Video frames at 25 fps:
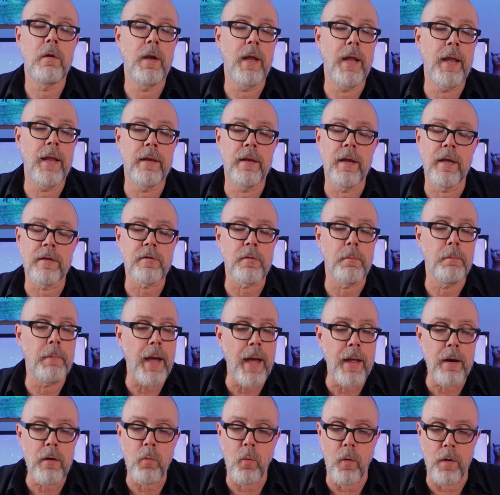it doesn't
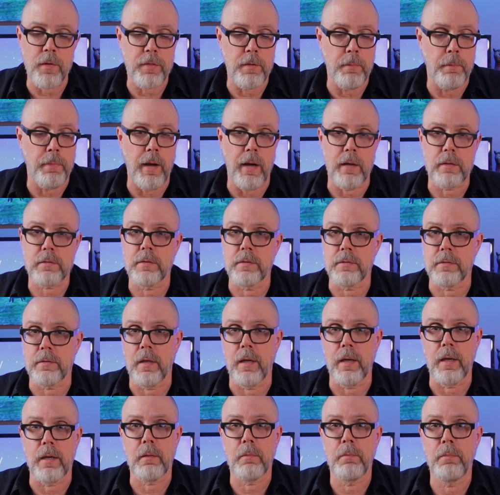matter what the box is
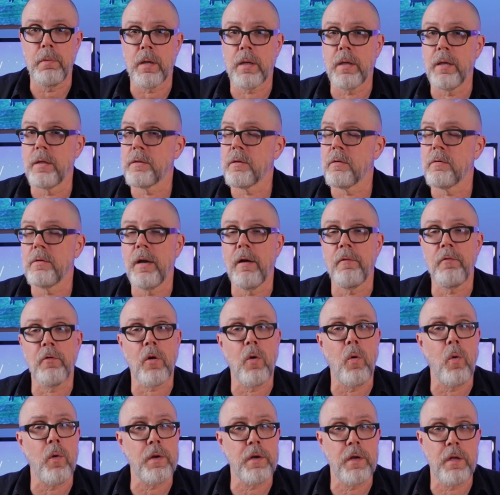like, because they're never
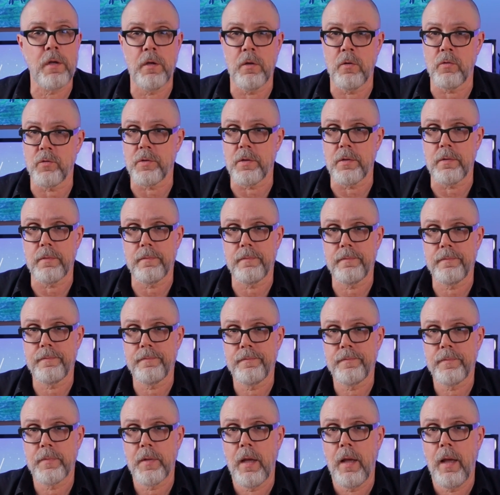going to use it.
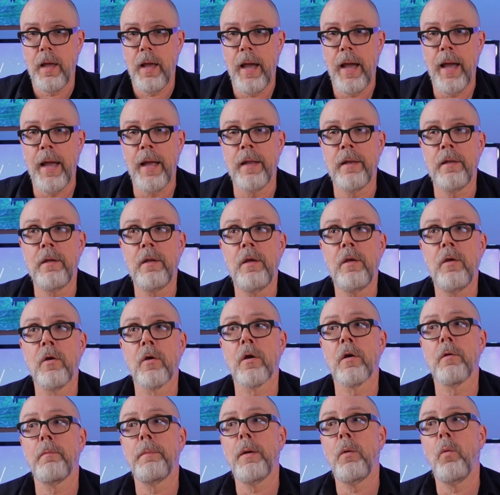And you're
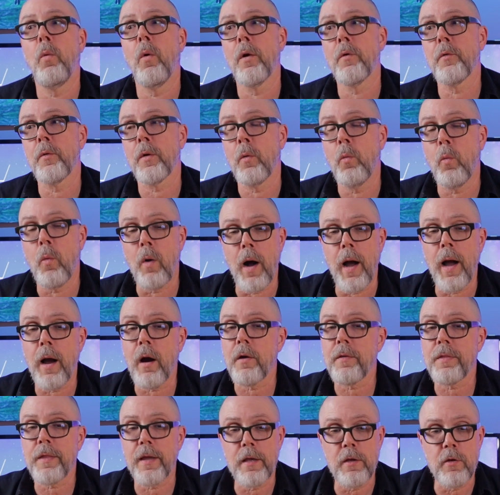going to be wondering, why
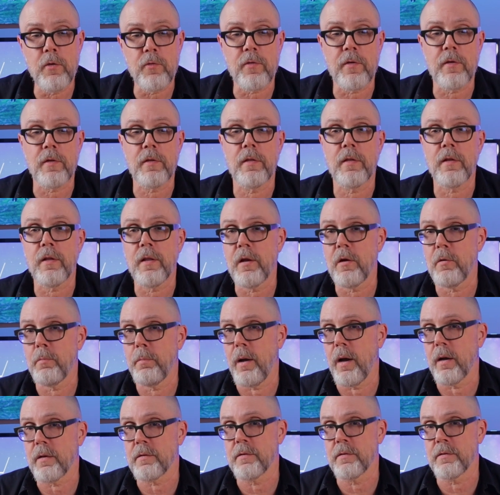aren't they using the litter
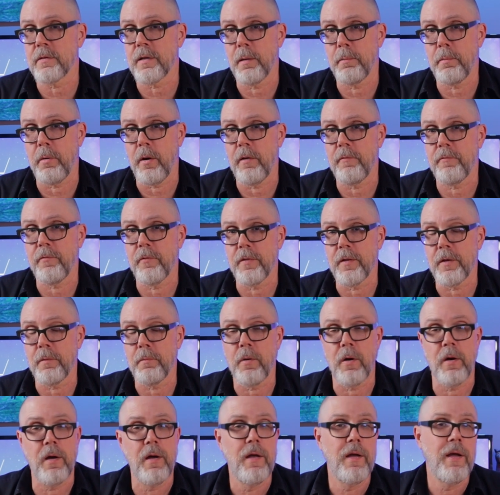boxes I bought for them?
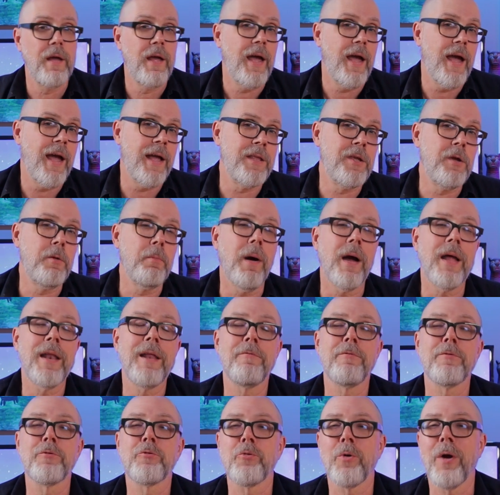And you might
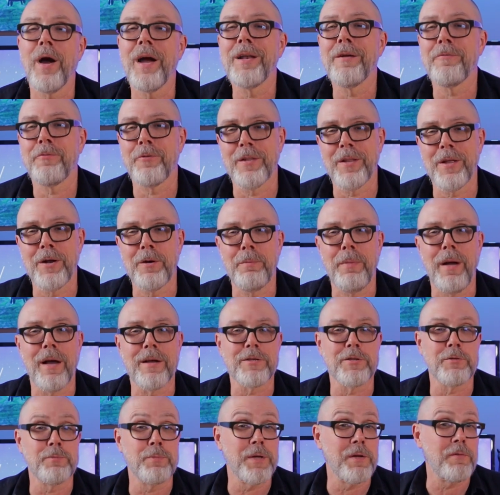even try different litter
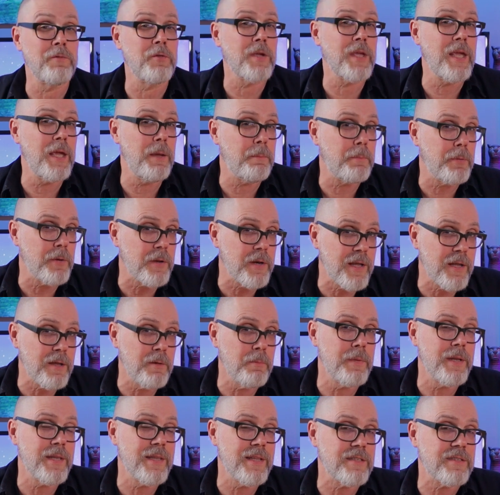boxes, but if you keep putting
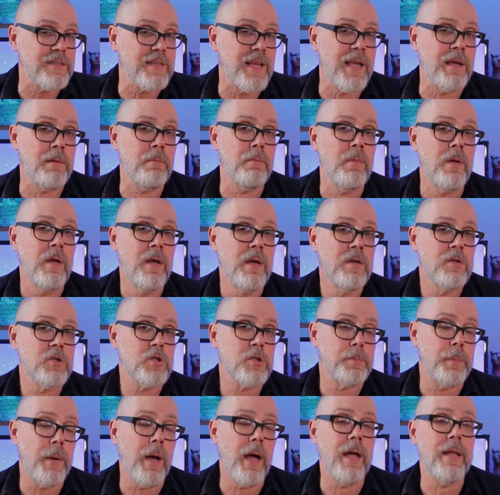them in the same
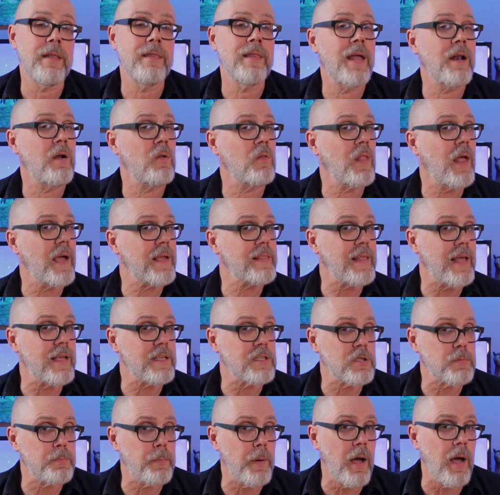spot and they don't like that
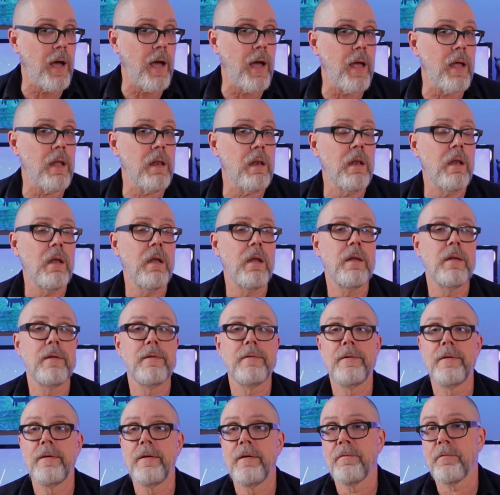spot
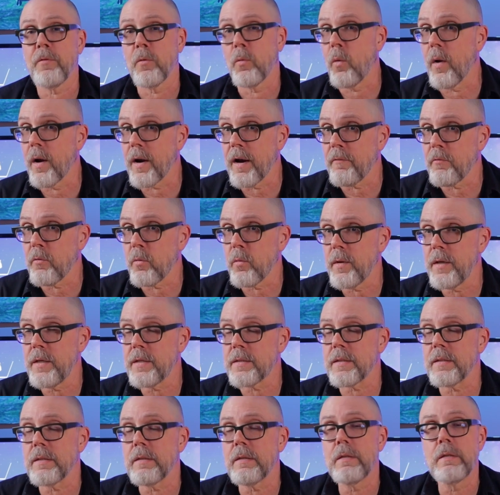for whatever
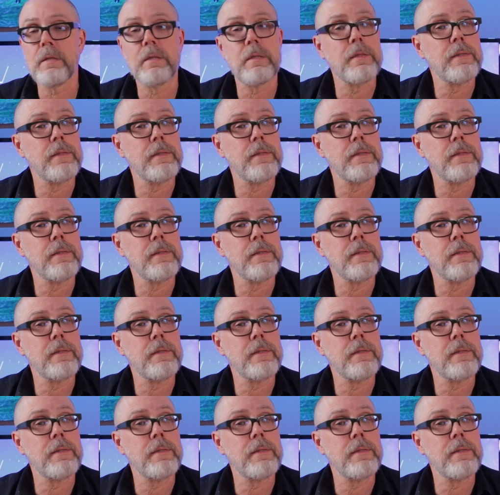reason,